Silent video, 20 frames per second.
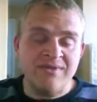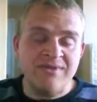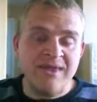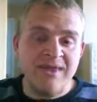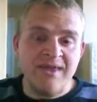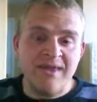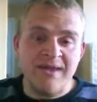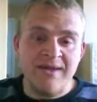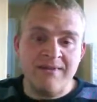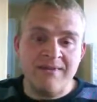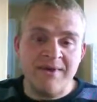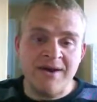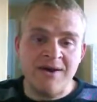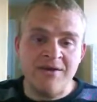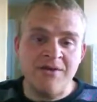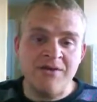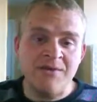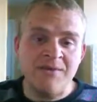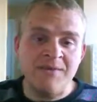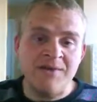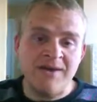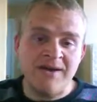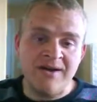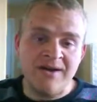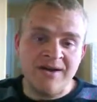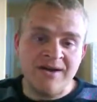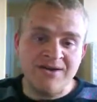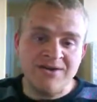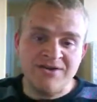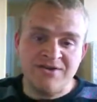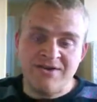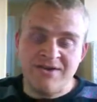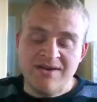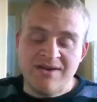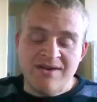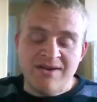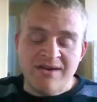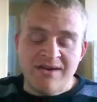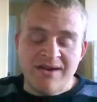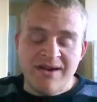thinking about, oh my gosh,
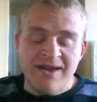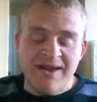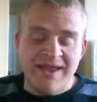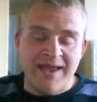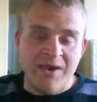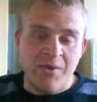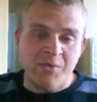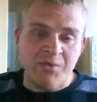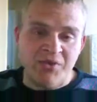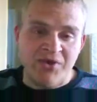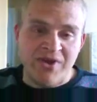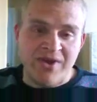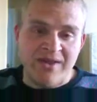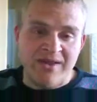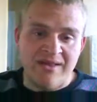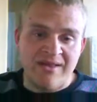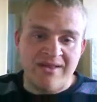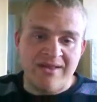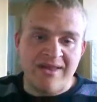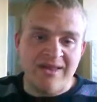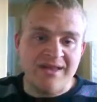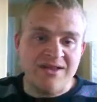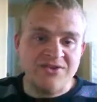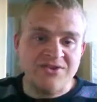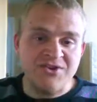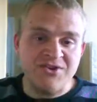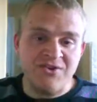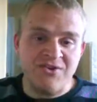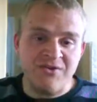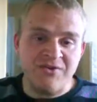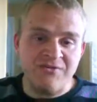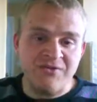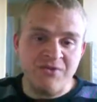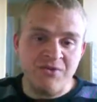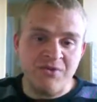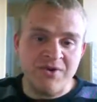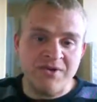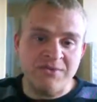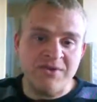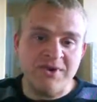I can't breathe, I can't turn
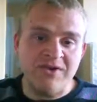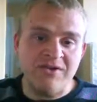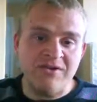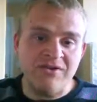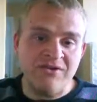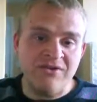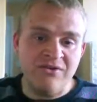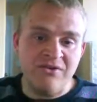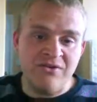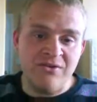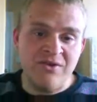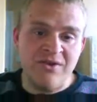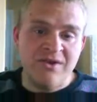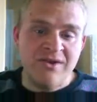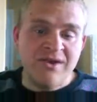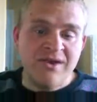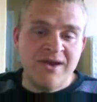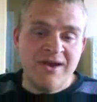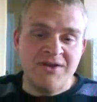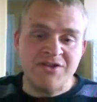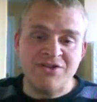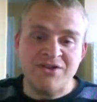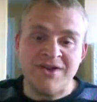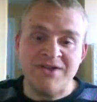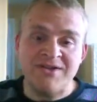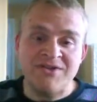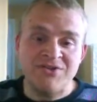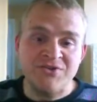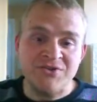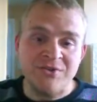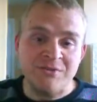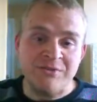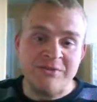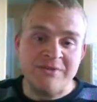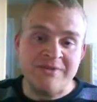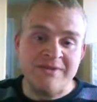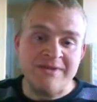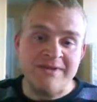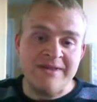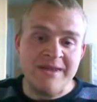over, what am I gonna do? I tried
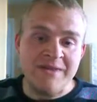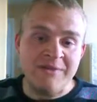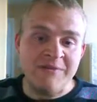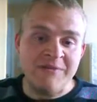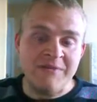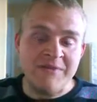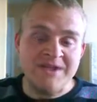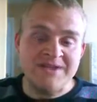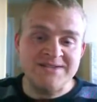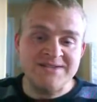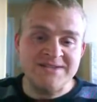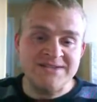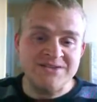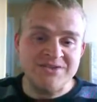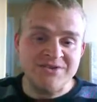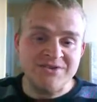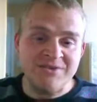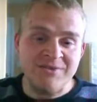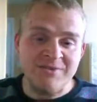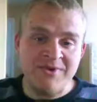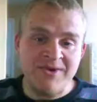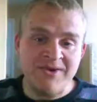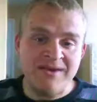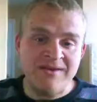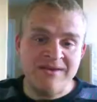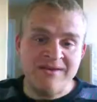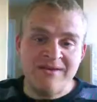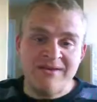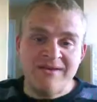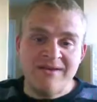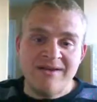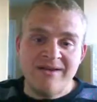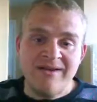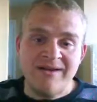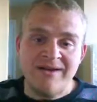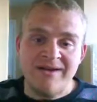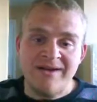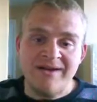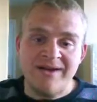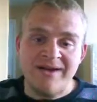screaming the name of my sister, but
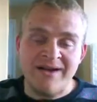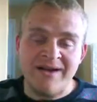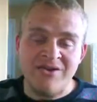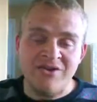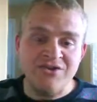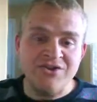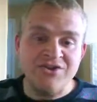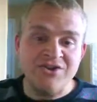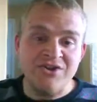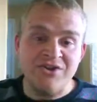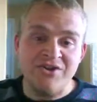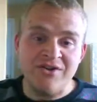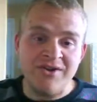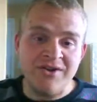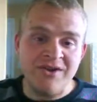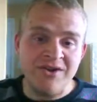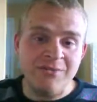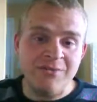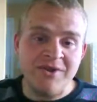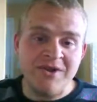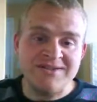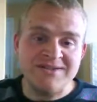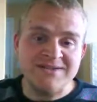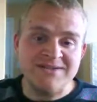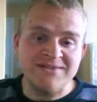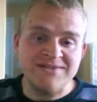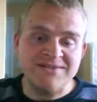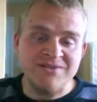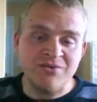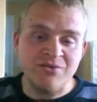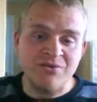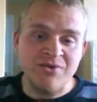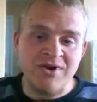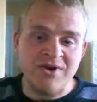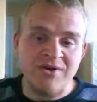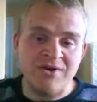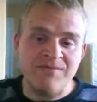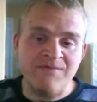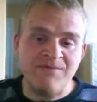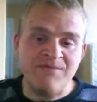I knew she couldn't hear me because I was
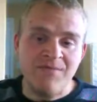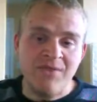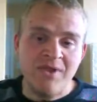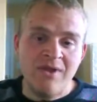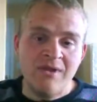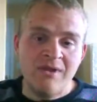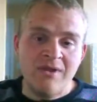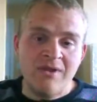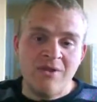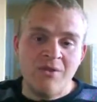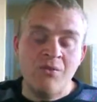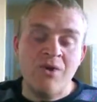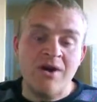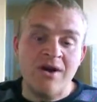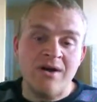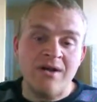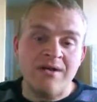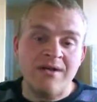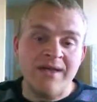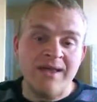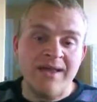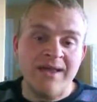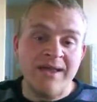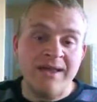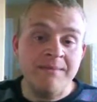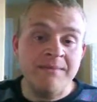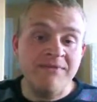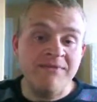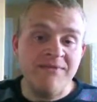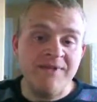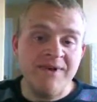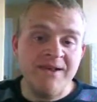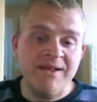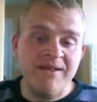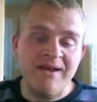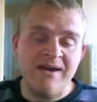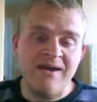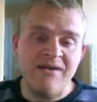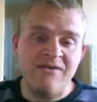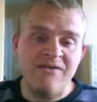underwater. Well, it came to
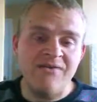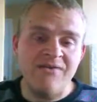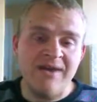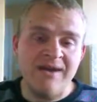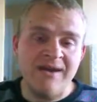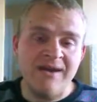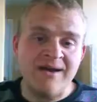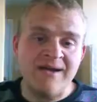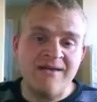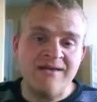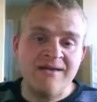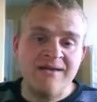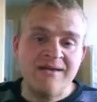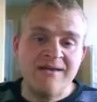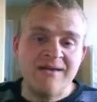find out that